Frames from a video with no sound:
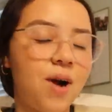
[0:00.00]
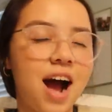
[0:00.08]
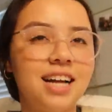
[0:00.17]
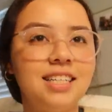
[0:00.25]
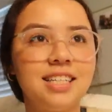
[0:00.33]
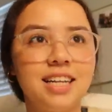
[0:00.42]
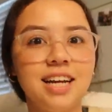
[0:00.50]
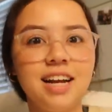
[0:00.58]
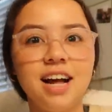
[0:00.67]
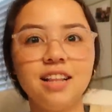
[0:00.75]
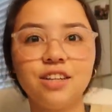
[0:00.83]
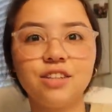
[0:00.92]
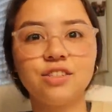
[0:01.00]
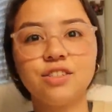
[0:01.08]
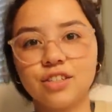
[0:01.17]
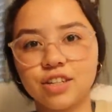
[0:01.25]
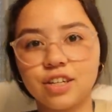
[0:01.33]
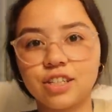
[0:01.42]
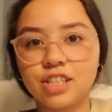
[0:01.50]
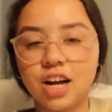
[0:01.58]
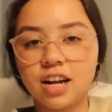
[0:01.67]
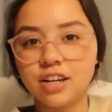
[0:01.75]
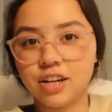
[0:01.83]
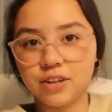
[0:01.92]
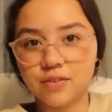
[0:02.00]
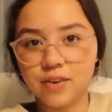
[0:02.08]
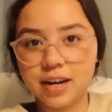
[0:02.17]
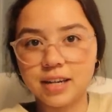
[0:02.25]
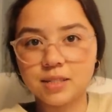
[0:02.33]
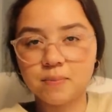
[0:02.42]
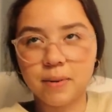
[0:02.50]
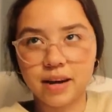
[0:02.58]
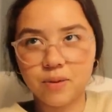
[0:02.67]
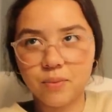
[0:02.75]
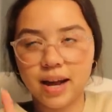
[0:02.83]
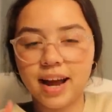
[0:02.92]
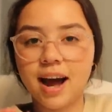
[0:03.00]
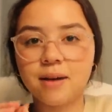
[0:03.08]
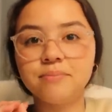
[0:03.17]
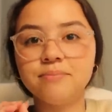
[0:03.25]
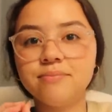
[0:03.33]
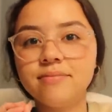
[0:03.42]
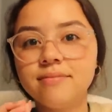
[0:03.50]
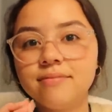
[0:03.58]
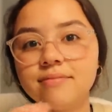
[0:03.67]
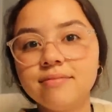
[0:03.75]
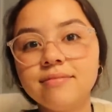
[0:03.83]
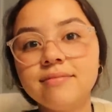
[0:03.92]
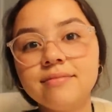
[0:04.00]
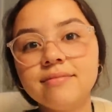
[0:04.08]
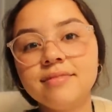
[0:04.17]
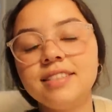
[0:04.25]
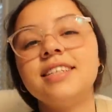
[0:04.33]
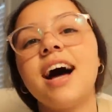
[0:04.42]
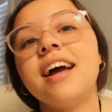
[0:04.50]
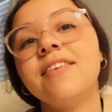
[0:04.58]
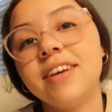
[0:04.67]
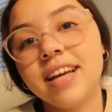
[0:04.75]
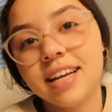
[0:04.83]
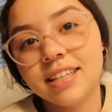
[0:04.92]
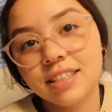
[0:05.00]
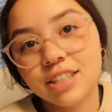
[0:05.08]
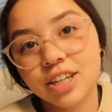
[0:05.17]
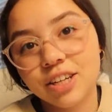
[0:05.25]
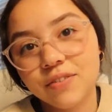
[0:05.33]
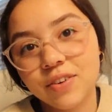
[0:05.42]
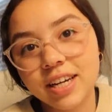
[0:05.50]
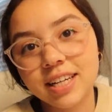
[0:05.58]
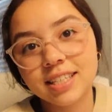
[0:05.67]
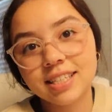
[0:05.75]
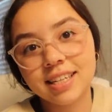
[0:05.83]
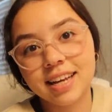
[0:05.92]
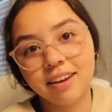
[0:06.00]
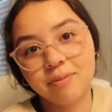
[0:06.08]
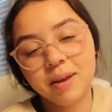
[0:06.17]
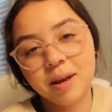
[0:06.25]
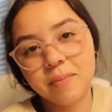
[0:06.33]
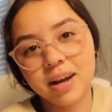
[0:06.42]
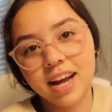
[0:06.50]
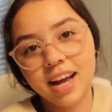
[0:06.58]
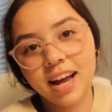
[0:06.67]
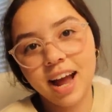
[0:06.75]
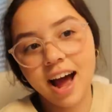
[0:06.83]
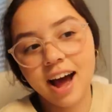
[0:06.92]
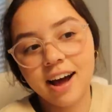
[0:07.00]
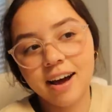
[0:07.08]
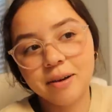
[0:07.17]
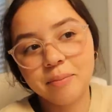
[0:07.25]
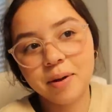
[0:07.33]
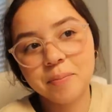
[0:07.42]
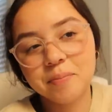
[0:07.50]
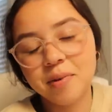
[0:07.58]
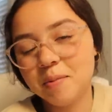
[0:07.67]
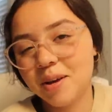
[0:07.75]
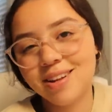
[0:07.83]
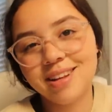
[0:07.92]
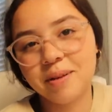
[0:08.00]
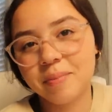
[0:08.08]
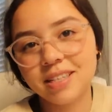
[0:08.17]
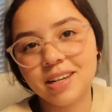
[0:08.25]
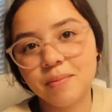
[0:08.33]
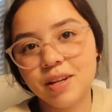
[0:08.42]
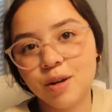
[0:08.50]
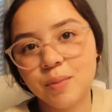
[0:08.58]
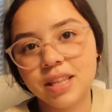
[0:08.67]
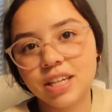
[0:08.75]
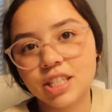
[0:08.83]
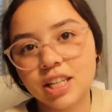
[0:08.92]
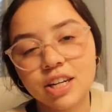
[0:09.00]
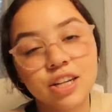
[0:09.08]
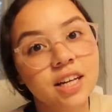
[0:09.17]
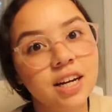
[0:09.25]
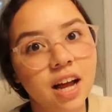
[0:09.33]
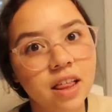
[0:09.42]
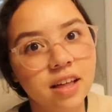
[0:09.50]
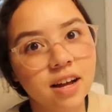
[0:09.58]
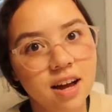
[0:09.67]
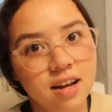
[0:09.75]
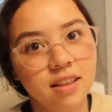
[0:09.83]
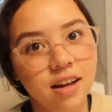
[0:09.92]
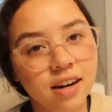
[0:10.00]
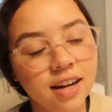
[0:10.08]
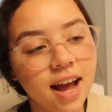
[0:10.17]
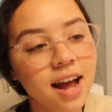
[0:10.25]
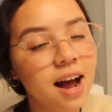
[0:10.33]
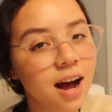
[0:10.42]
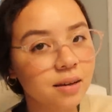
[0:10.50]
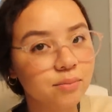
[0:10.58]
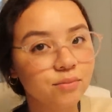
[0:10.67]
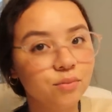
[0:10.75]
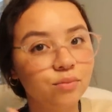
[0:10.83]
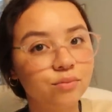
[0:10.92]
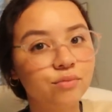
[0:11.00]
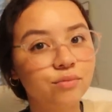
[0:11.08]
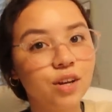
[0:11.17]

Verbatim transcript: I did a little search on Goodreads. By the way, I'm diving into Goodreads. Give me a minute. Um, maybe I'll link mine down below, but there's literally nothing on there yet. I'm